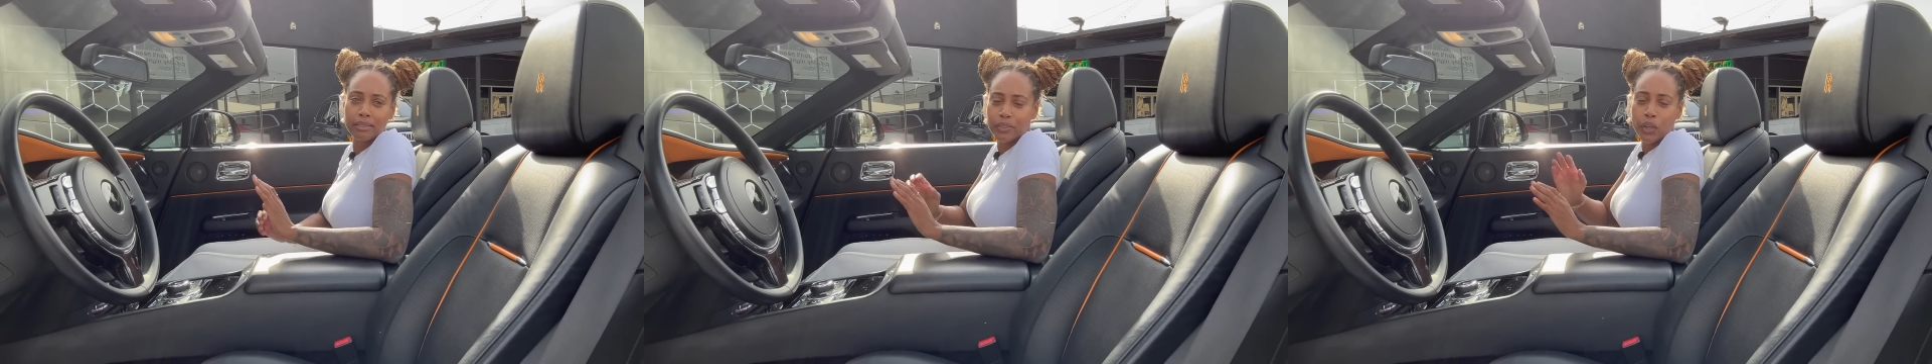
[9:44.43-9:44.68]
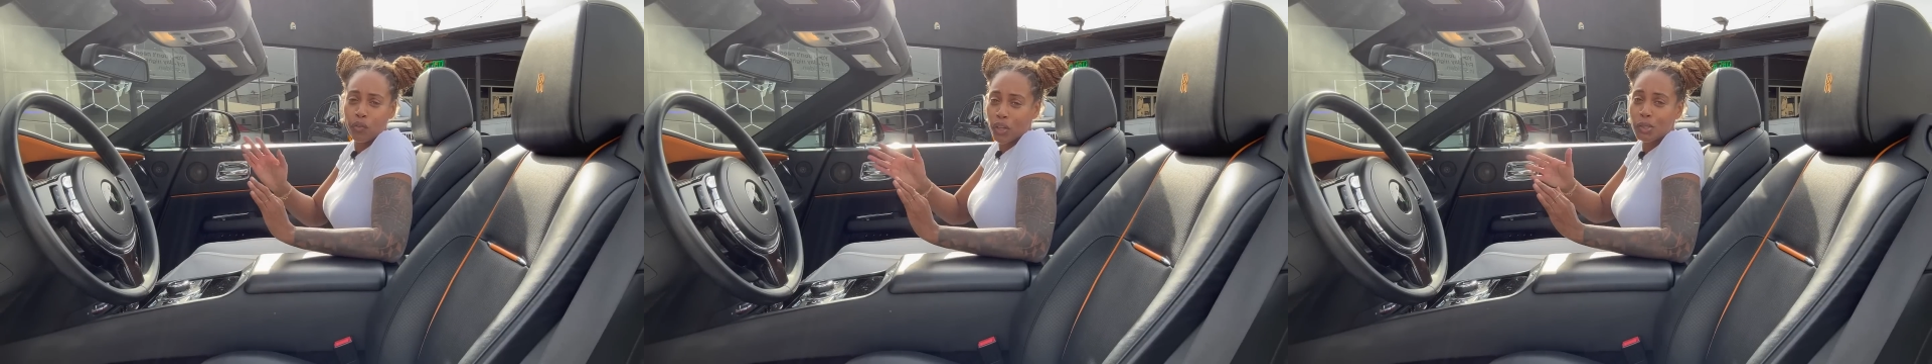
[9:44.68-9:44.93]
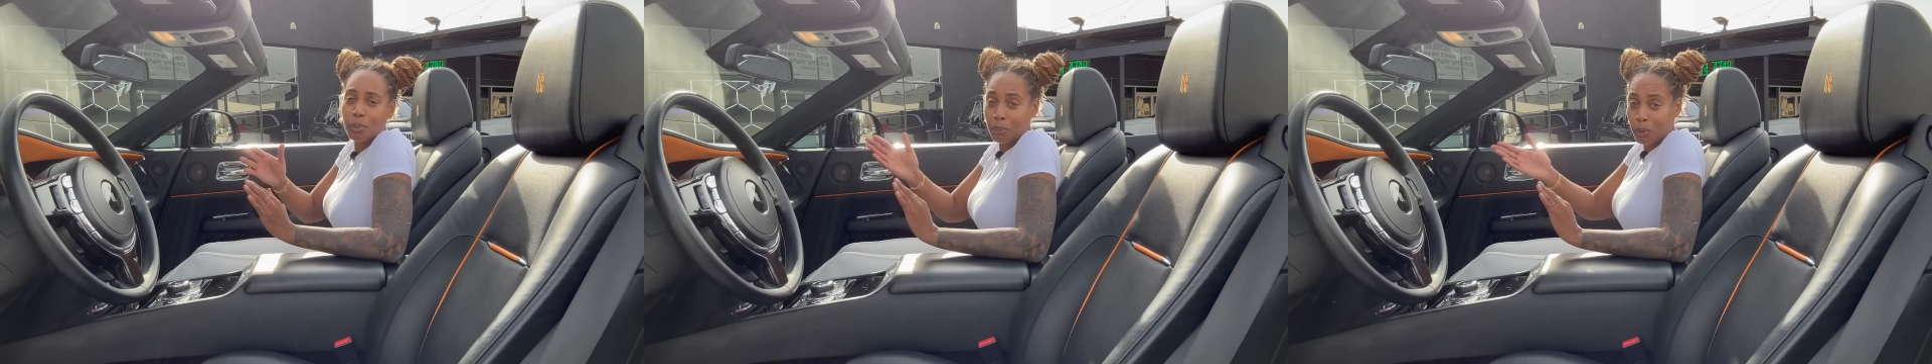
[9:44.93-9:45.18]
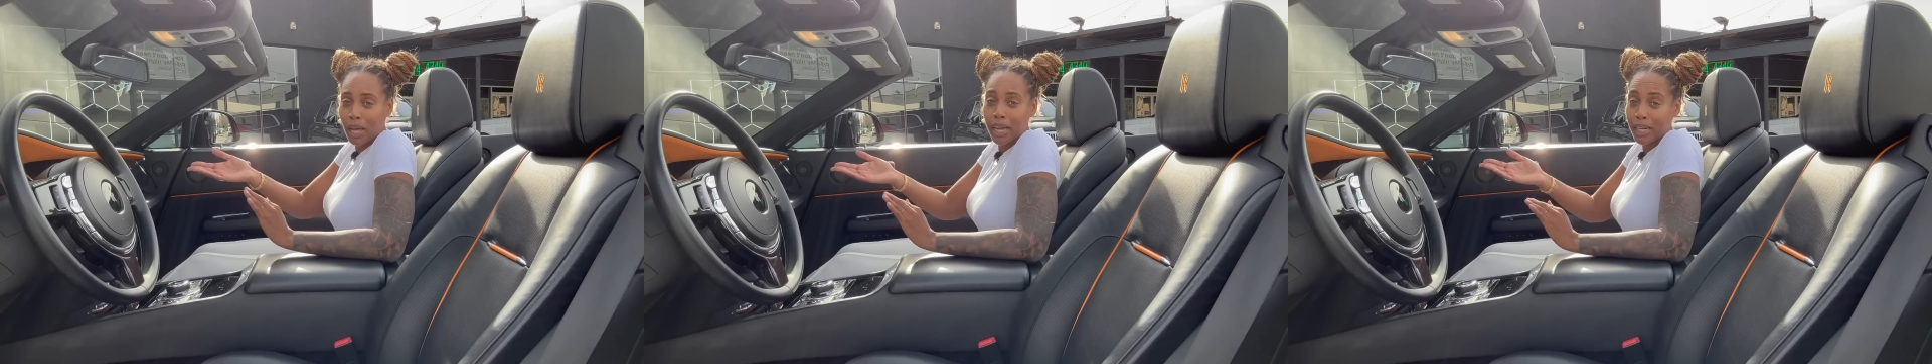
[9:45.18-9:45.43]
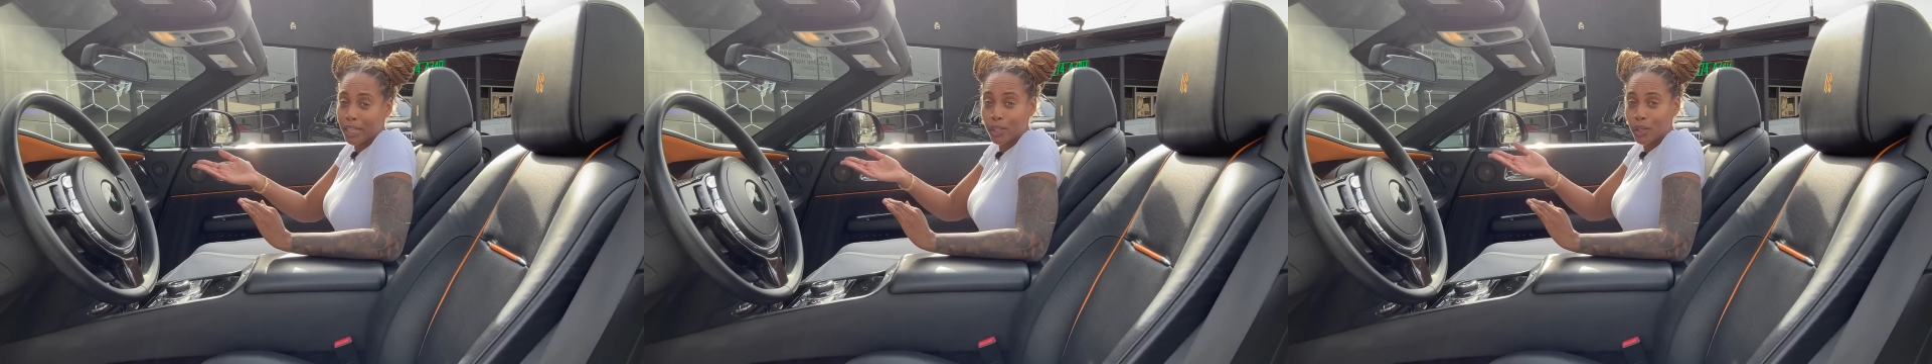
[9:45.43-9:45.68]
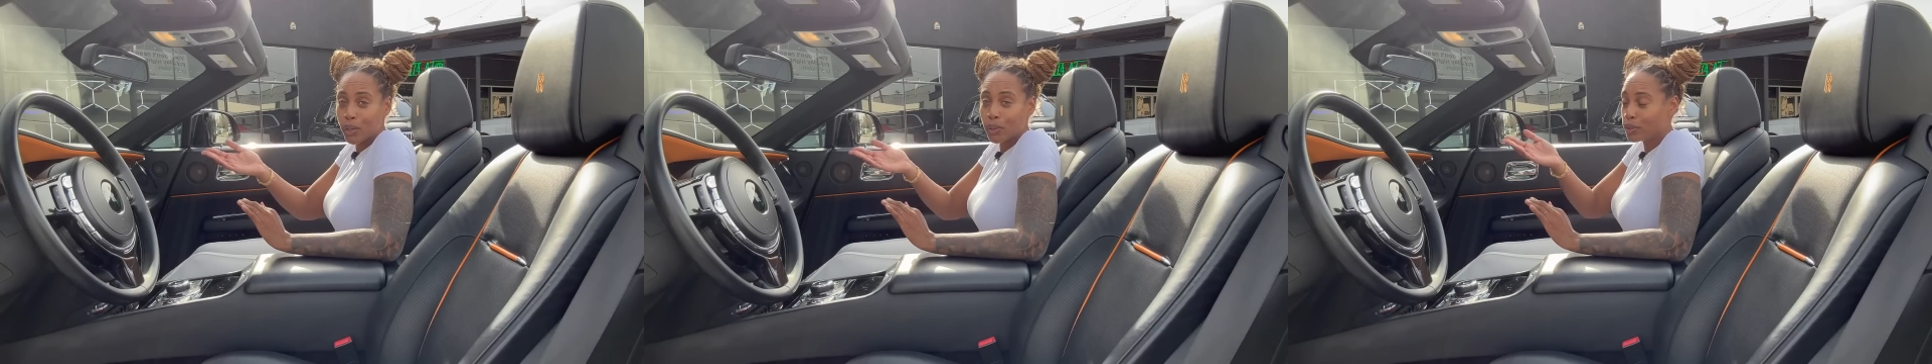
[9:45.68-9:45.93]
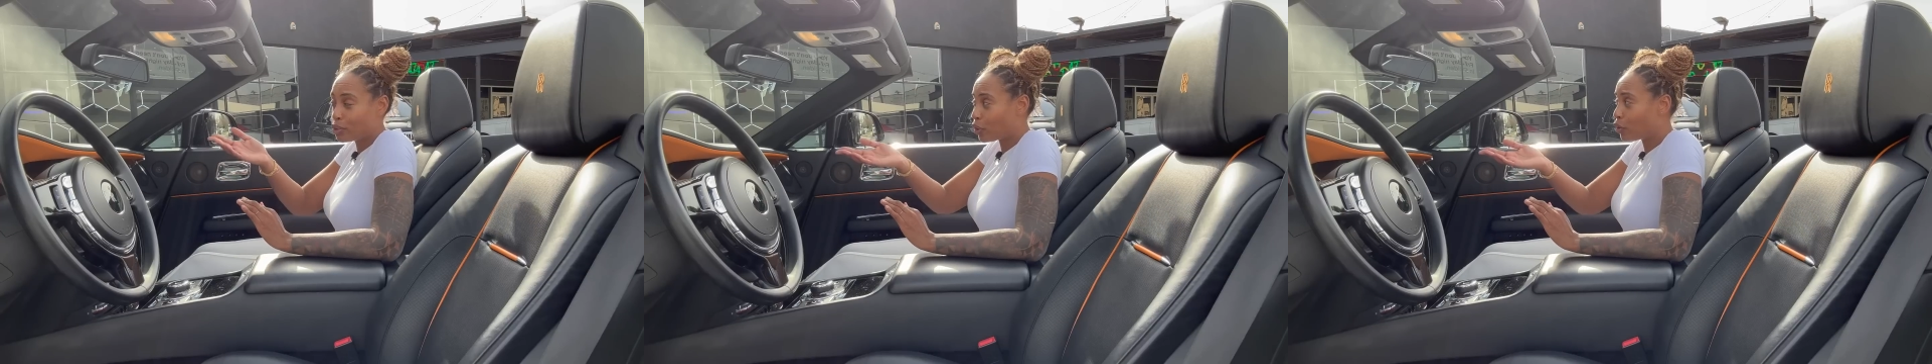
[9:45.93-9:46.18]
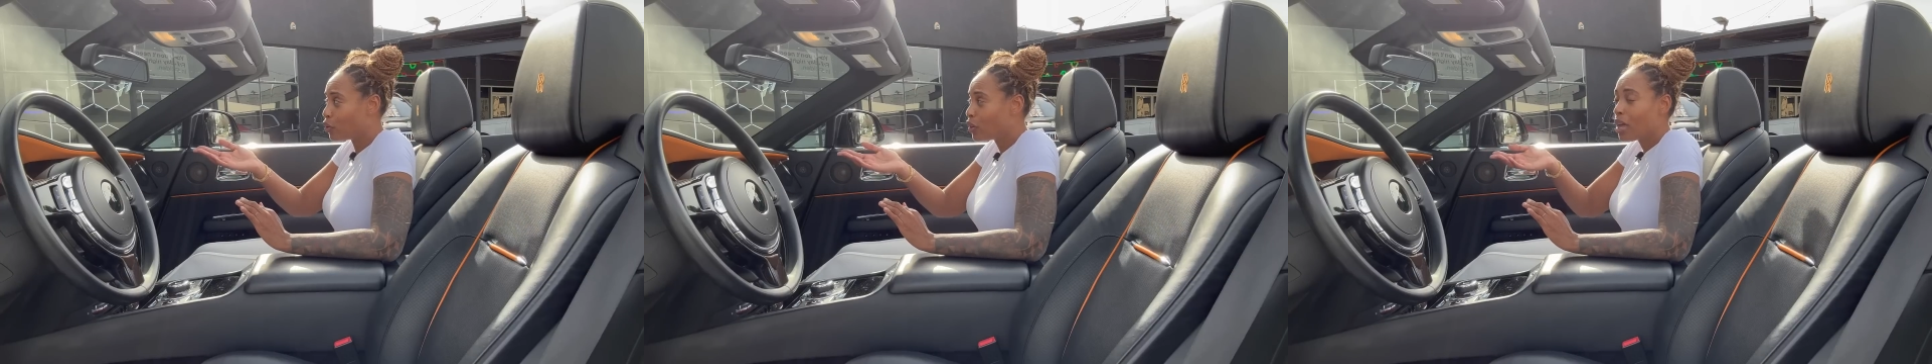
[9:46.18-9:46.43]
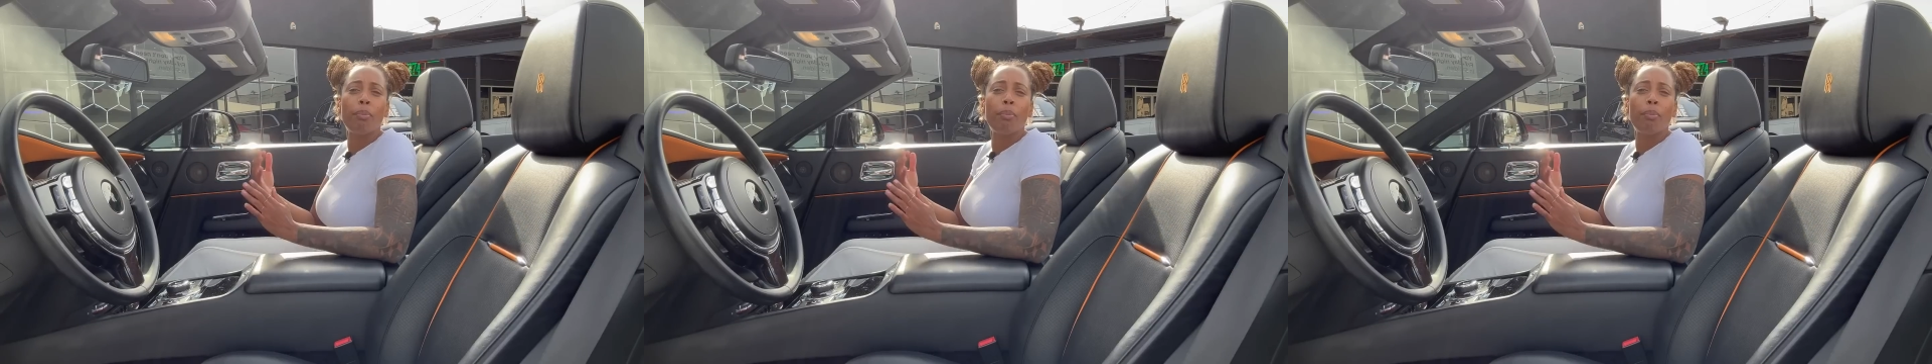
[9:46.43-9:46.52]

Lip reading: the rich people are gonna go do.